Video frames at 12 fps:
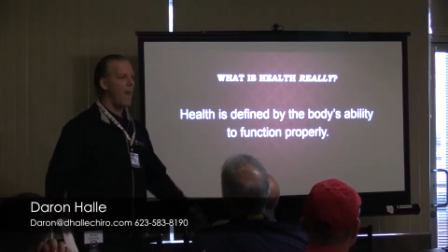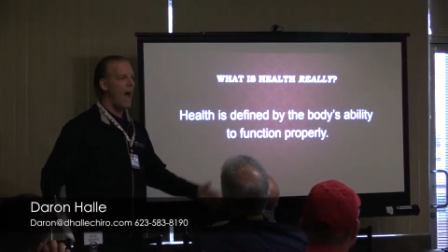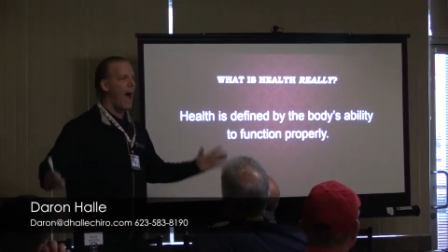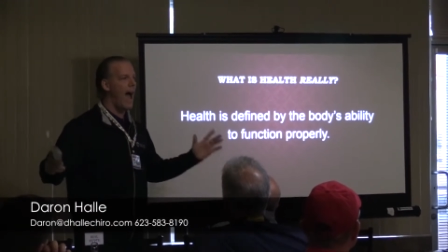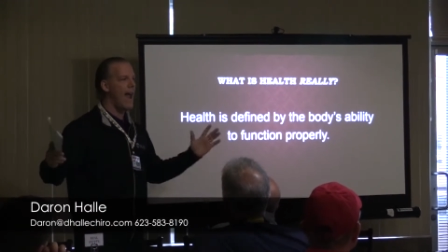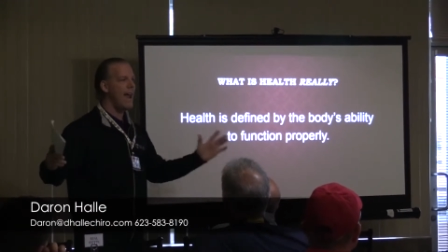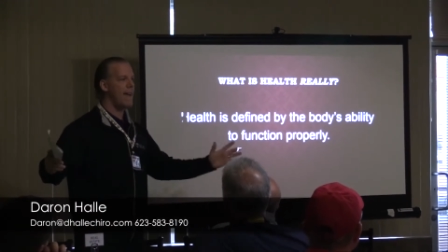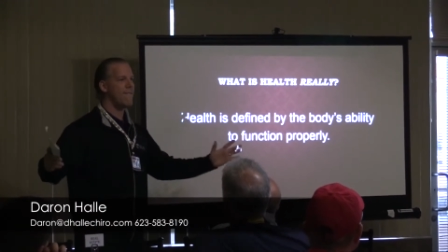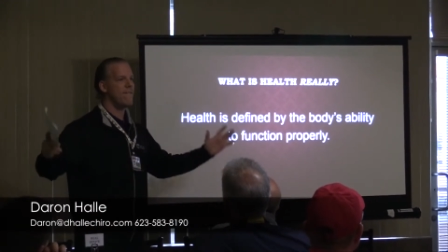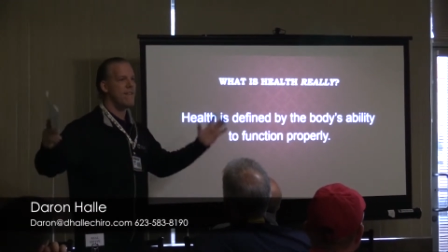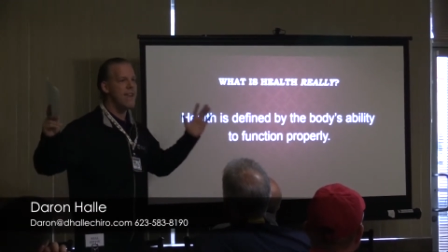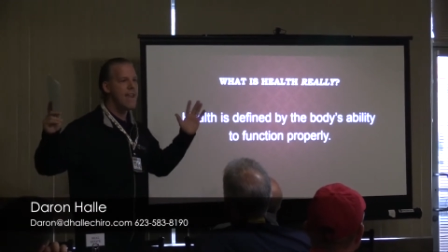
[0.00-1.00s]
I
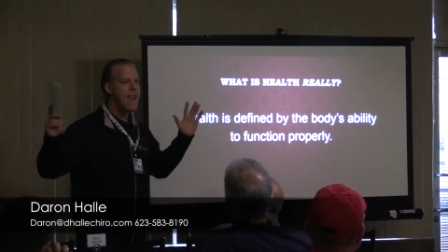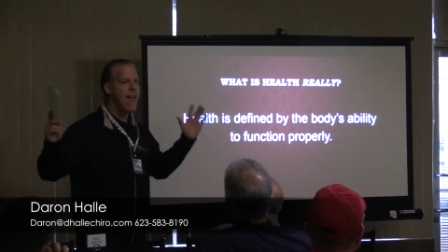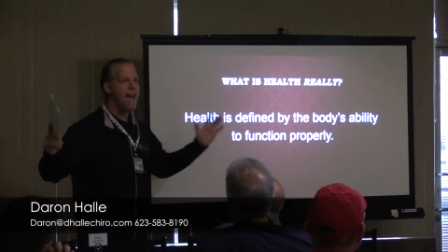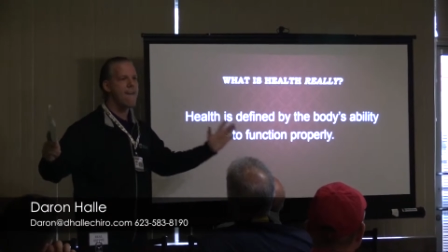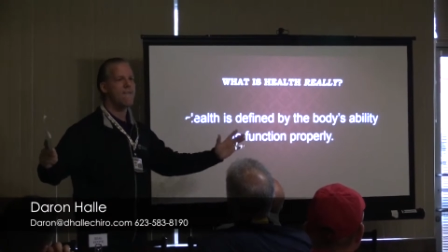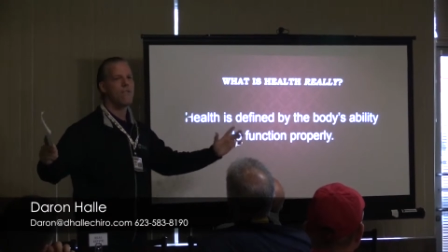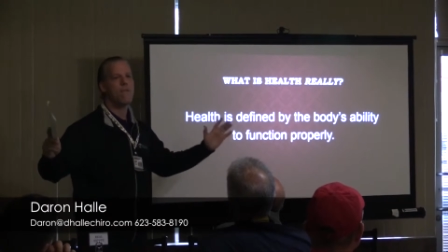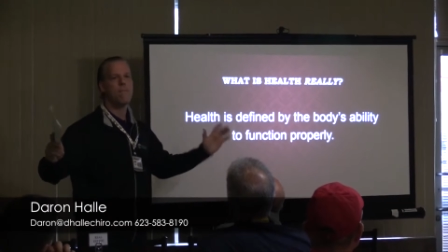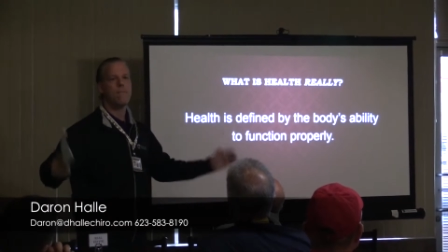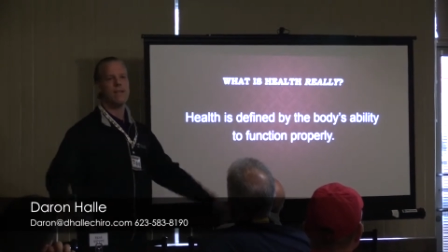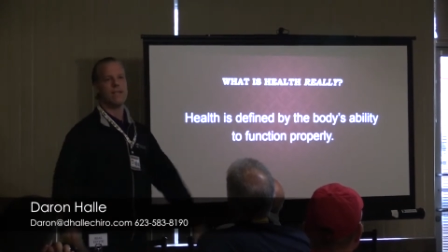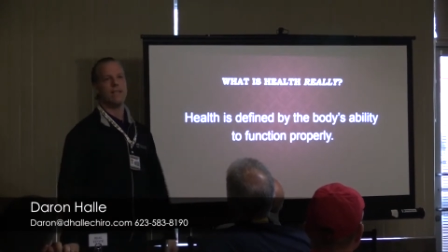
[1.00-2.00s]
have never
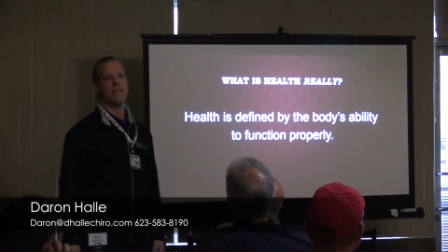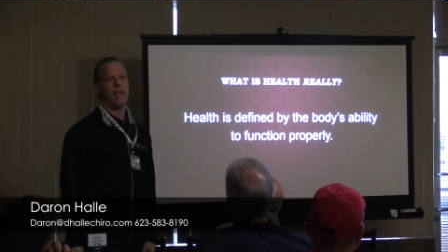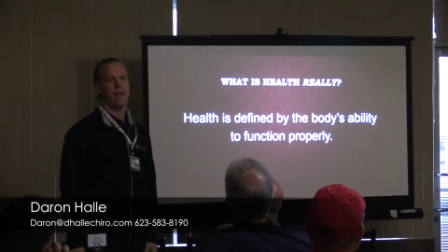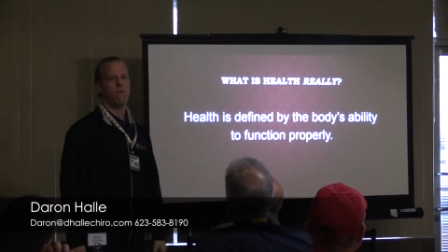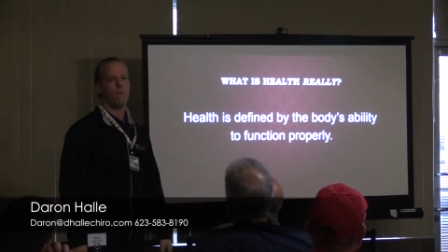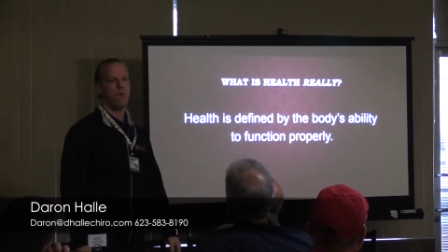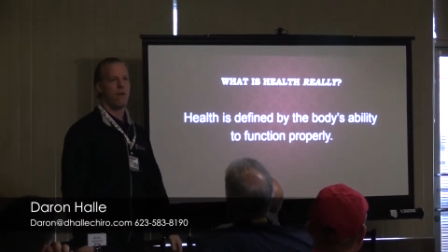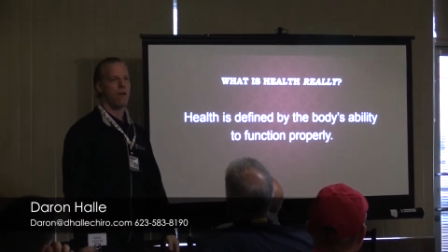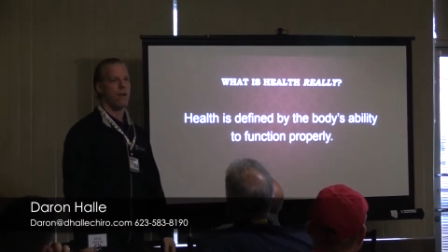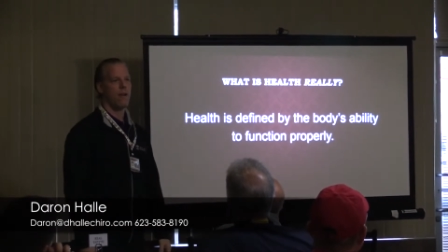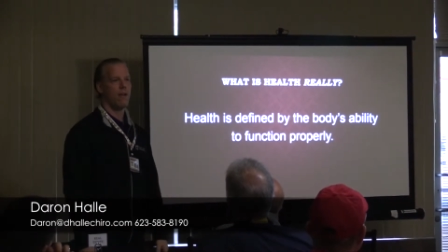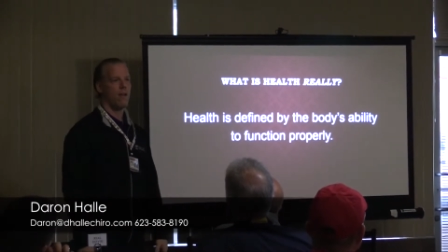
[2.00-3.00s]
missed a day of
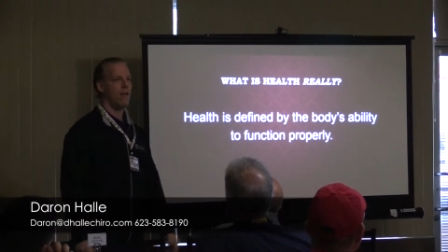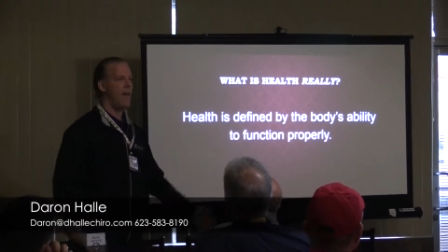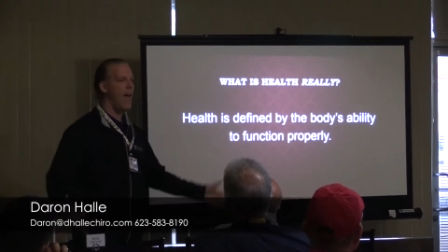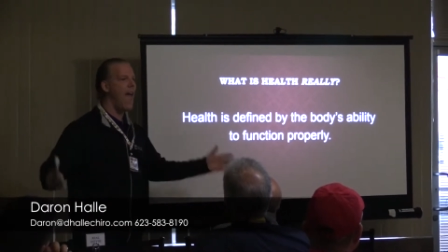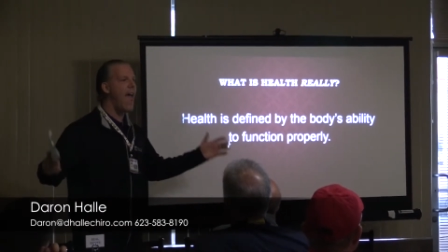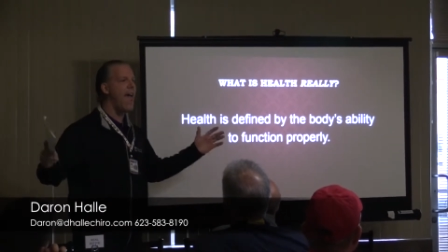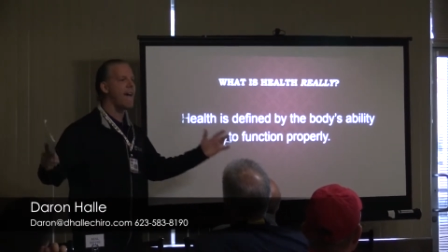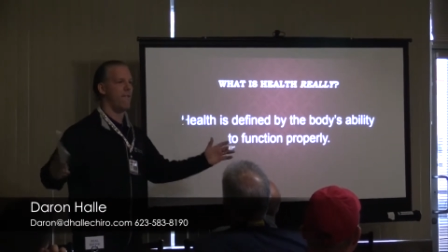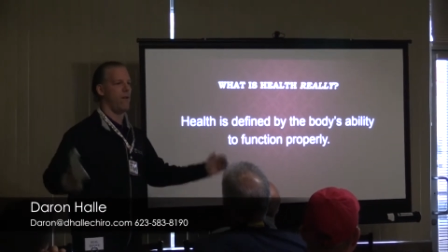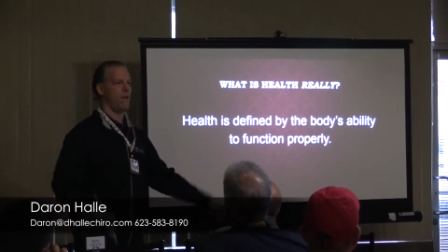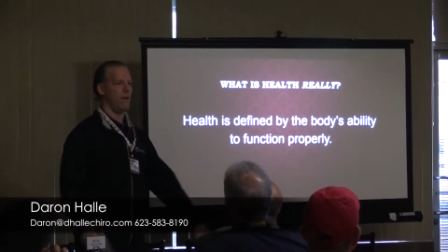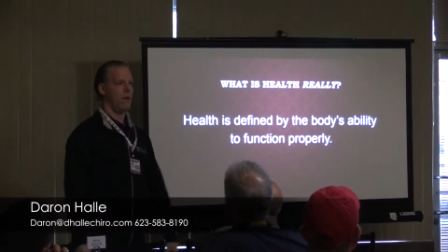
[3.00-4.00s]
work,
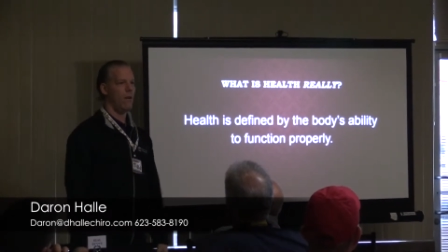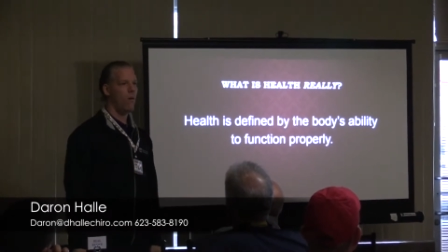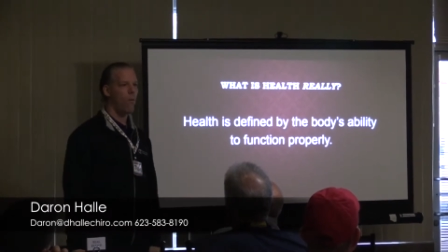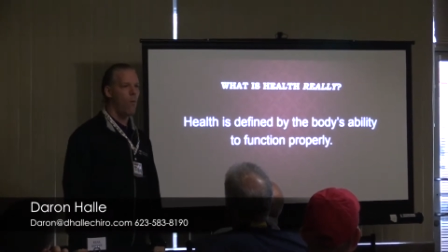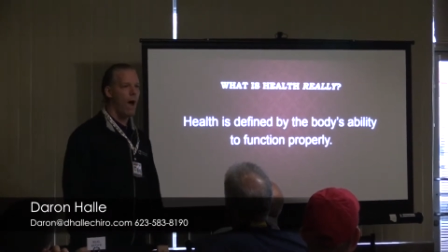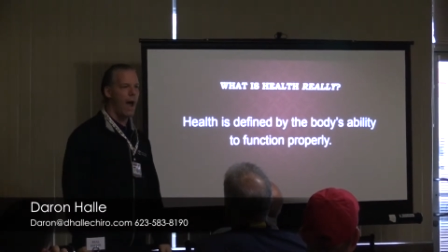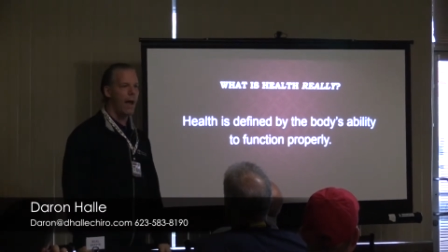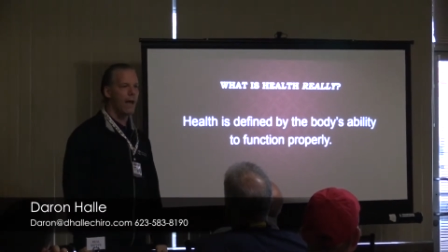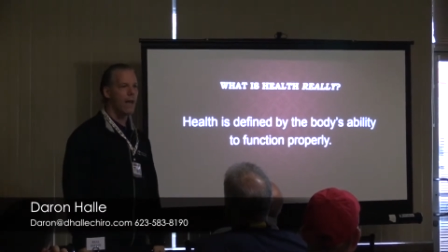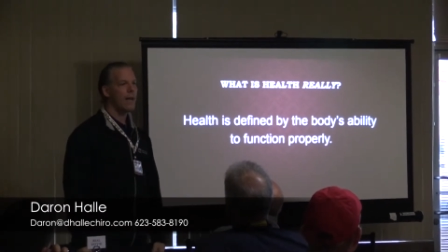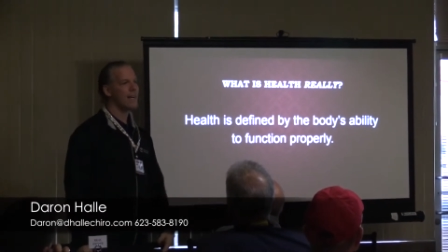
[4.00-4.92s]
ever. Why?